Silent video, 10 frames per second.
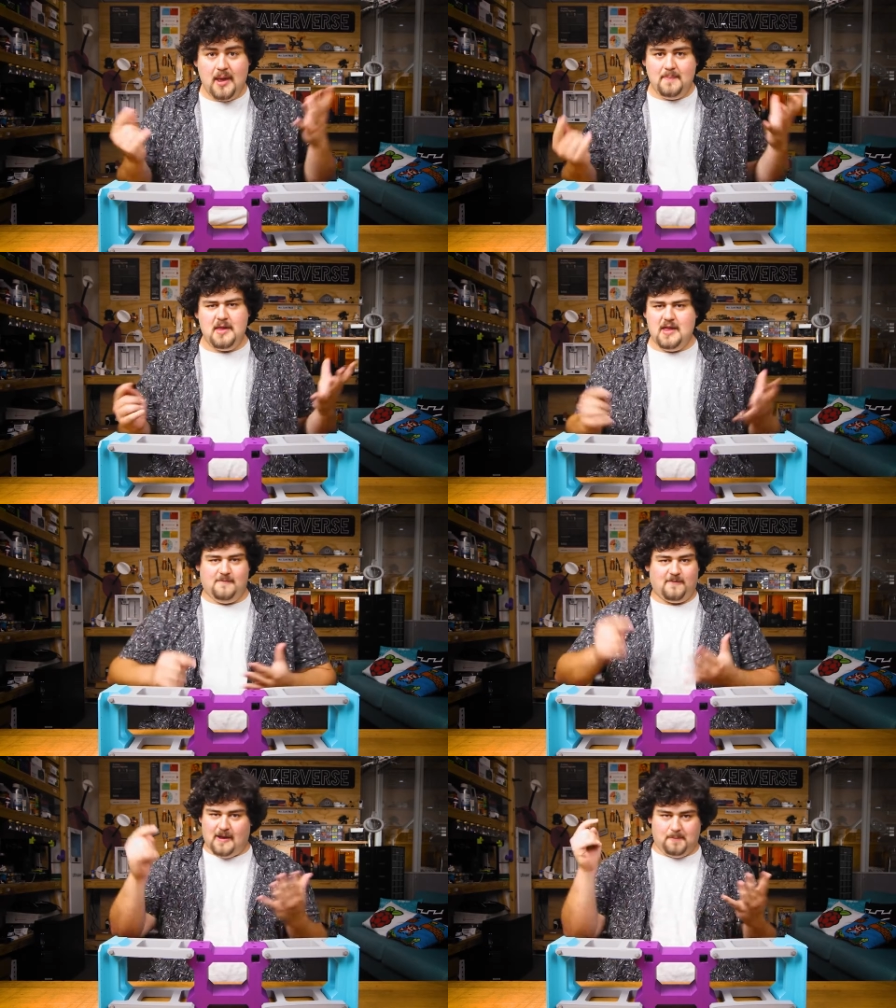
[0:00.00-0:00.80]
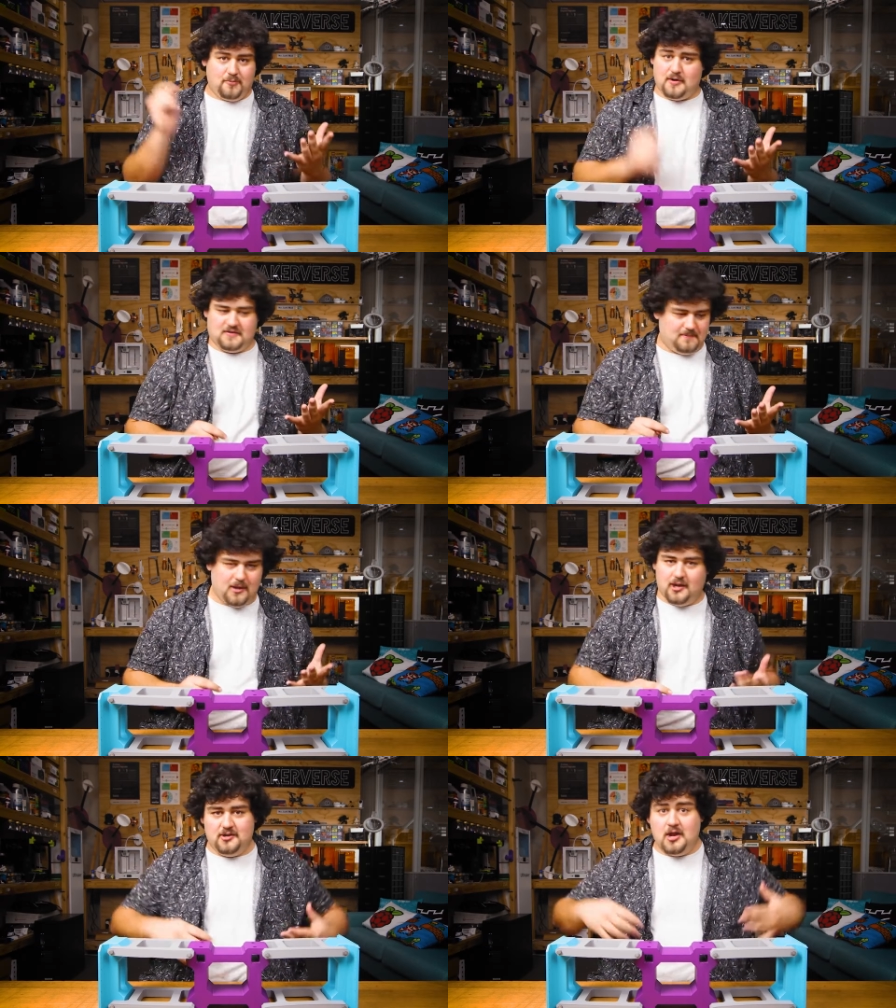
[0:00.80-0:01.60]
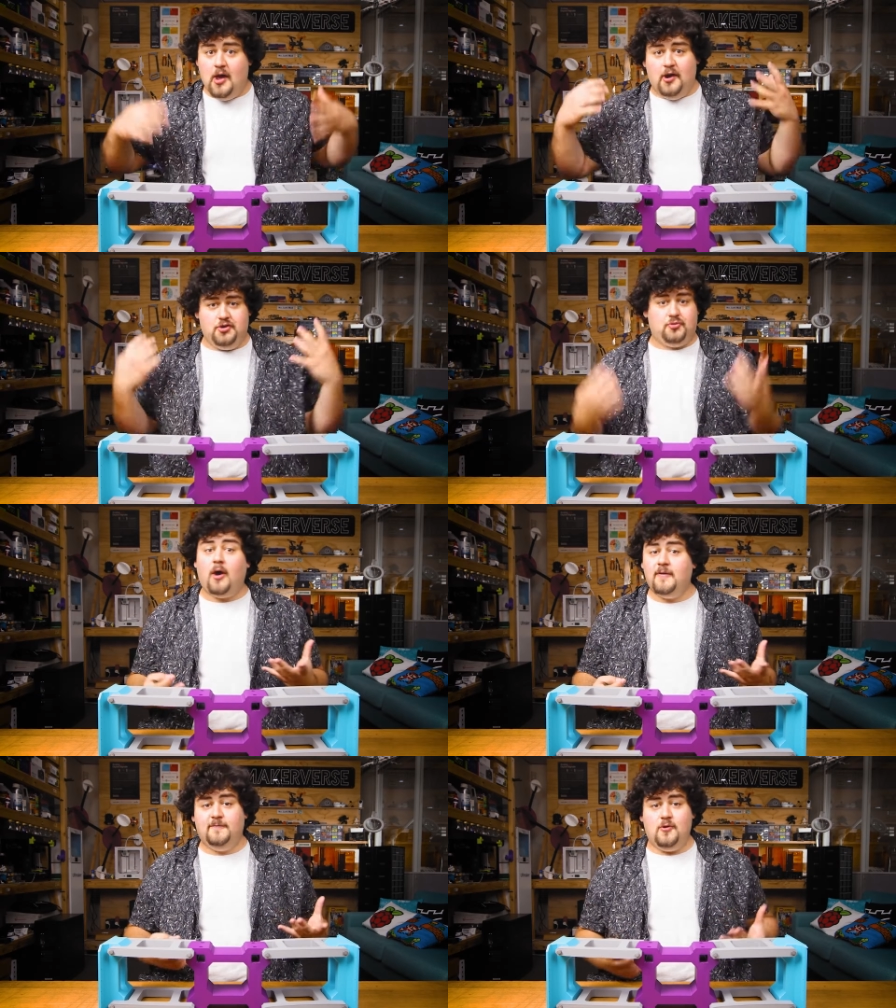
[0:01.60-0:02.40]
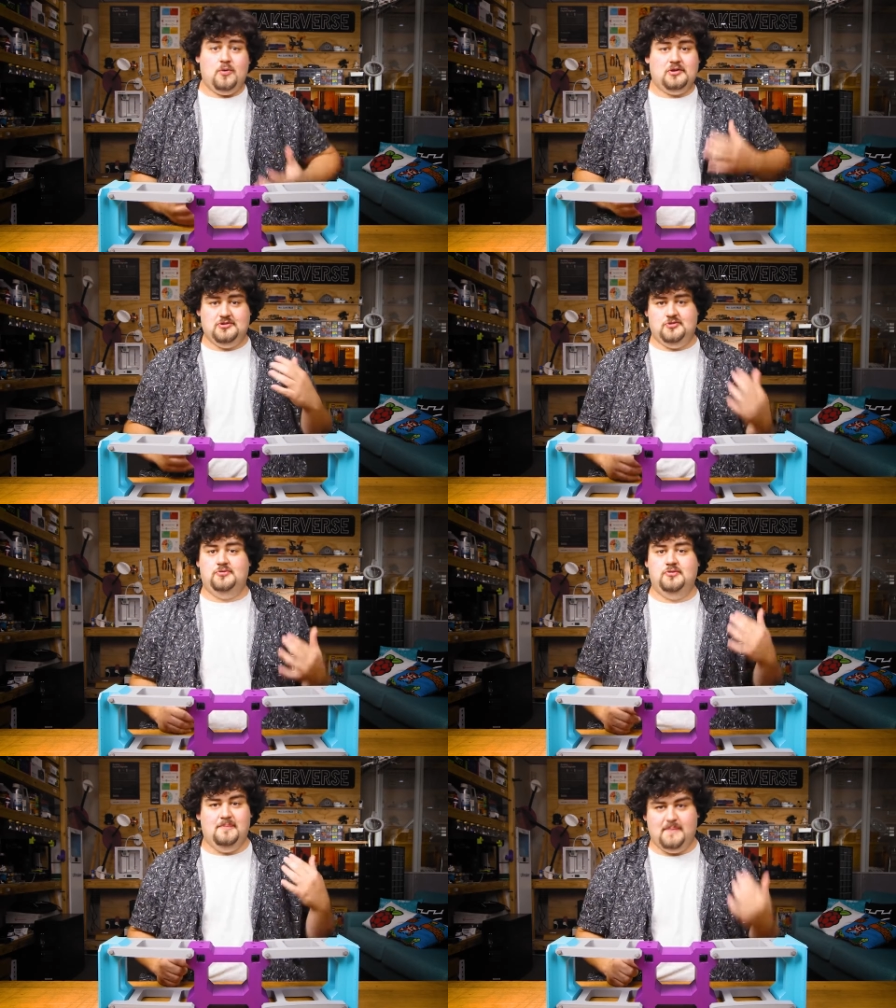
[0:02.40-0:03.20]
Or maybe if I press a button, drive forward 2